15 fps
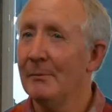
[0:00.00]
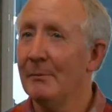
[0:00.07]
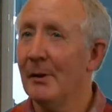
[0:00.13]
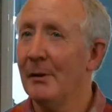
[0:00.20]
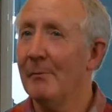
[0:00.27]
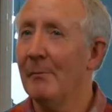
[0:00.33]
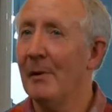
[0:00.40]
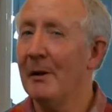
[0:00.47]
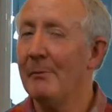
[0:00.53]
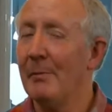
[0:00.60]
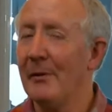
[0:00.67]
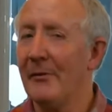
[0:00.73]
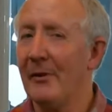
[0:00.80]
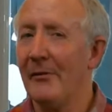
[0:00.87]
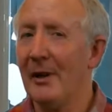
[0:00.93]
But my,
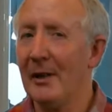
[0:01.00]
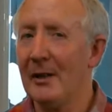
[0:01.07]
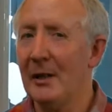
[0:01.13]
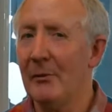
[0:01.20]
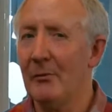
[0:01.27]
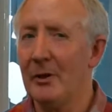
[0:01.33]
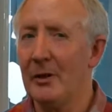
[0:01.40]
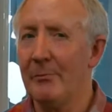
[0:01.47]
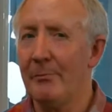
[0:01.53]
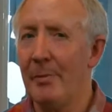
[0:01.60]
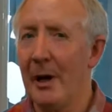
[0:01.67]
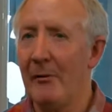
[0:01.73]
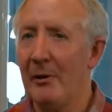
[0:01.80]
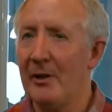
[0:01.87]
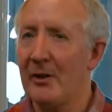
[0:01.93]
the fact that it was
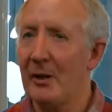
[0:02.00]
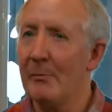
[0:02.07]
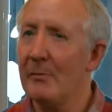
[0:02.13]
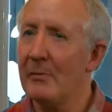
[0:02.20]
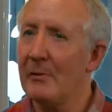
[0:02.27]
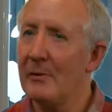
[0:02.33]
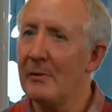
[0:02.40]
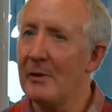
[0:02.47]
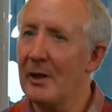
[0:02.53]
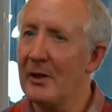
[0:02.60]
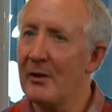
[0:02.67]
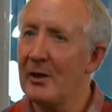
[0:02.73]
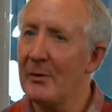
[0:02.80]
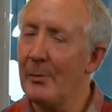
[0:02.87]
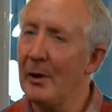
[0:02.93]
buried some
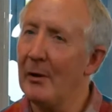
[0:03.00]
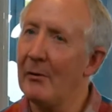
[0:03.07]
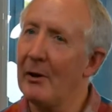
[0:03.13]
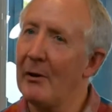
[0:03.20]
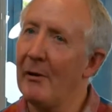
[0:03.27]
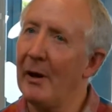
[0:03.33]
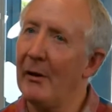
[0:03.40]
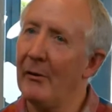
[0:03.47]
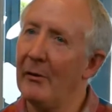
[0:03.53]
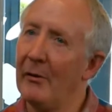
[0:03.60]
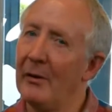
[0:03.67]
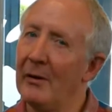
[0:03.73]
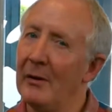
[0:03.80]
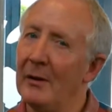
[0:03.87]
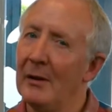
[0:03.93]
distance below the ground,
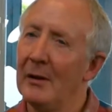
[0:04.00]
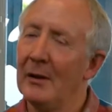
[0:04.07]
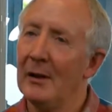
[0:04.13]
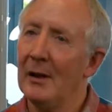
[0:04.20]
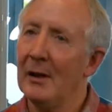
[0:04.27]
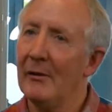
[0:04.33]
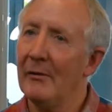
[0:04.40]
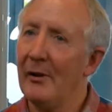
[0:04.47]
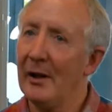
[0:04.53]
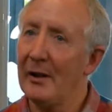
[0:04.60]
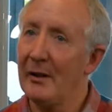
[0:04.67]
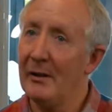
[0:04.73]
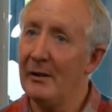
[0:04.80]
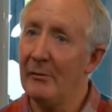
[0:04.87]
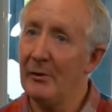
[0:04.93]
and the
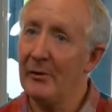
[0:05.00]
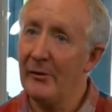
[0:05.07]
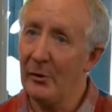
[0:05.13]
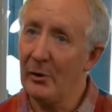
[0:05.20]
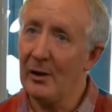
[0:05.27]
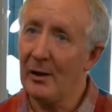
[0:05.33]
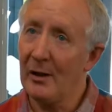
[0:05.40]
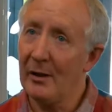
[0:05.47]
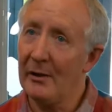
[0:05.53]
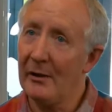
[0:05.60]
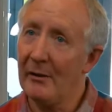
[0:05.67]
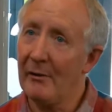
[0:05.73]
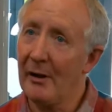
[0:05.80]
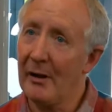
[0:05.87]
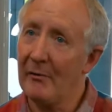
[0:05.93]
fact that it was vertical in
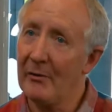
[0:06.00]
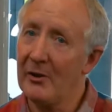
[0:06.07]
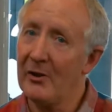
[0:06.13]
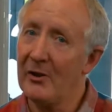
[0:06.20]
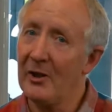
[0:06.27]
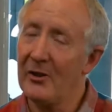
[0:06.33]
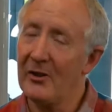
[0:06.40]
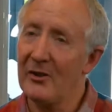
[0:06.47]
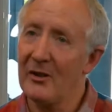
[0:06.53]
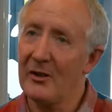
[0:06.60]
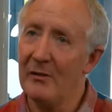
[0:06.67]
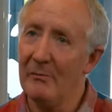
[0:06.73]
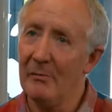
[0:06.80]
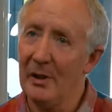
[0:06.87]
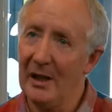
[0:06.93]
the ground suggests
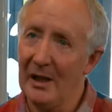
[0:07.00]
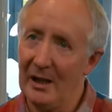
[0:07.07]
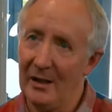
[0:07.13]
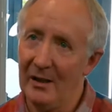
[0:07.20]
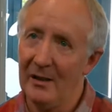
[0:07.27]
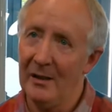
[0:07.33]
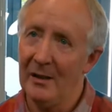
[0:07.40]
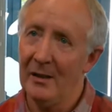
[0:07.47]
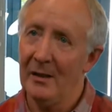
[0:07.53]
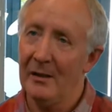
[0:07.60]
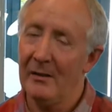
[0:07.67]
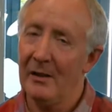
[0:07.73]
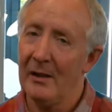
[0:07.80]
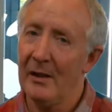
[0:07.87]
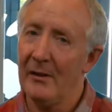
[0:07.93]
to me
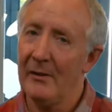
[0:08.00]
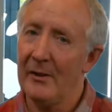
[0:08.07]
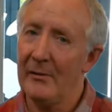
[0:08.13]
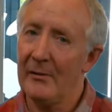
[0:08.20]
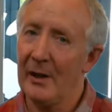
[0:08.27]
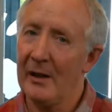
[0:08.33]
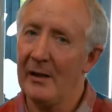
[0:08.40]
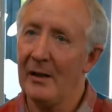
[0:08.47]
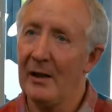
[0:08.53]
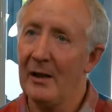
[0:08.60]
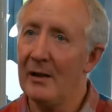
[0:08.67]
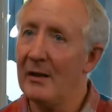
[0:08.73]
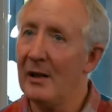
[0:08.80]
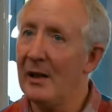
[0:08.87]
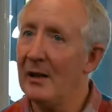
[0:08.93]
that it, either
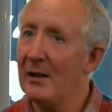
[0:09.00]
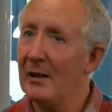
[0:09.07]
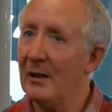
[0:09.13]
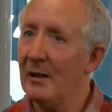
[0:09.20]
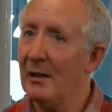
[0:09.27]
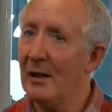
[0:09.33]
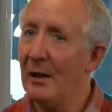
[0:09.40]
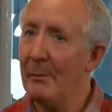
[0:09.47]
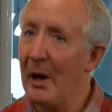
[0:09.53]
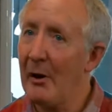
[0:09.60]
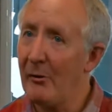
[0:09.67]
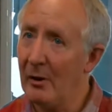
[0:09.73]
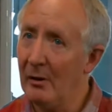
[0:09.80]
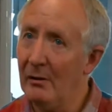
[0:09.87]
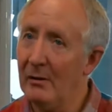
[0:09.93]
contained a, a
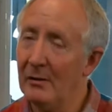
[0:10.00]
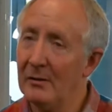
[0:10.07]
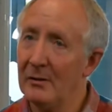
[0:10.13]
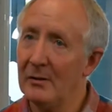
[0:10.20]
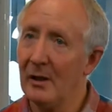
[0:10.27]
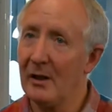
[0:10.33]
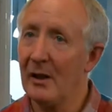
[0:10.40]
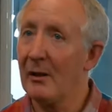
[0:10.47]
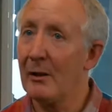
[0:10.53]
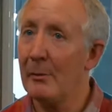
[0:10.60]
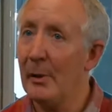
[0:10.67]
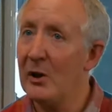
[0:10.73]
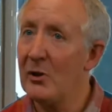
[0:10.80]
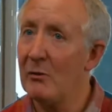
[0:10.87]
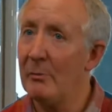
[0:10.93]
burial, like a
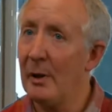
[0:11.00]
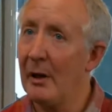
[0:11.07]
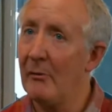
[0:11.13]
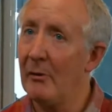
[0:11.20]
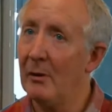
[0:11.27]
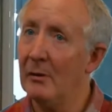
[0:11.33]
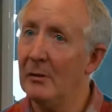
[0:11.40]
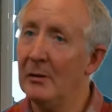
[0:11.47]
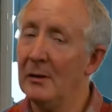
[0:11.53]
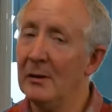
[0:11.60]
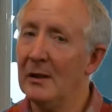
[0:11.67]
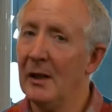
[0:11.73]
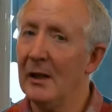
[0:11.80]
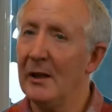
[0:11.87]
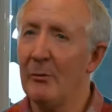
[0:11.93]
cremation burial,
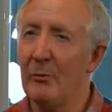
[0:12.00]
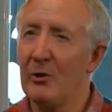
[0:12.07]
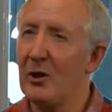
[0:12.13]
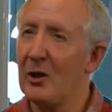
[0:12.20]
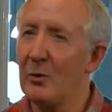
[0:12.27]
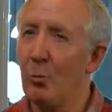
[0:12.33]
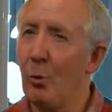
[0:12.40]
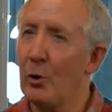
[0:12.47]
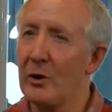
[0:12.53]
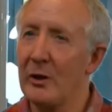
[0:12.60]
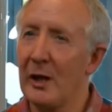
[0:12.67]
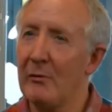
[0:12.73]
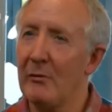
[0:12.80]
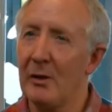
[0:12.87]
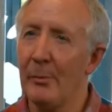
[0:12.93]
and it was just washed
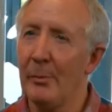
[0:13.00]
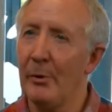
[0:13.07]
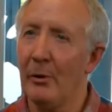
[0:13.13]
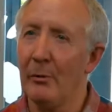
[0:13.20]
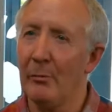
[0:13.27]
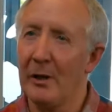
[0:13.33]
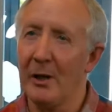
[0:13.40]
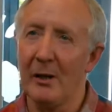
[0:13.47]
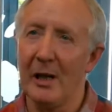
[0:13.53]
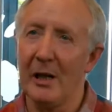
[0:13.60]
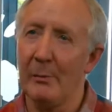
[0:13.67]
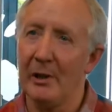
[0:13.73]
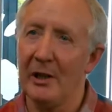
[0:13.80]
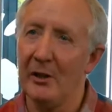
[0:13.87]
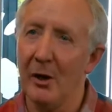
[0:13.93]
out of the pot without
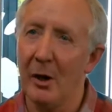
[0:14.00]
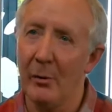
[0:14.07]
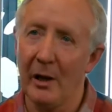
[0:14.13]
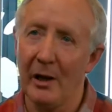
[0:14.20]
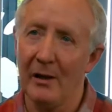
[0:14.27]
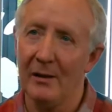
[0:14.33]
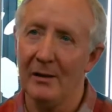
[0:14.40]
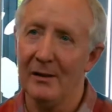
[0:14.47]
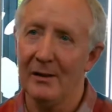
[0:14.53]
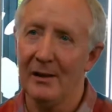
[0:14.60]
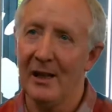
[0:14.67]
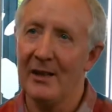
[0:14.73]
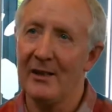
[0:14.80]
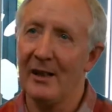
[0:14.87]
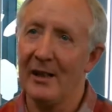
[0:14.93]
anybody knowing
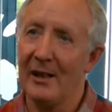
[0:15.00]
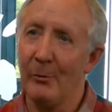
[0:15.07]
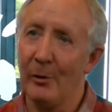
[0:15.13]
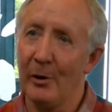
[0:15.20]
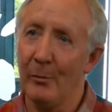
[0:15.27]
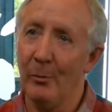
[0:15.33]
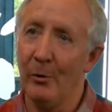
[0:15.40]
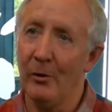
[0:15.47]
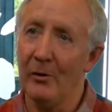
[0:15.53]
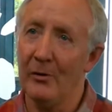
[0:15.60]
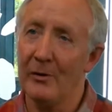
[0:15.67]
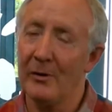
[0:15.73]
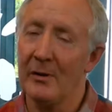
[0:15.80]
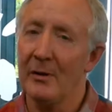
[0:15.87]
exactly what it was.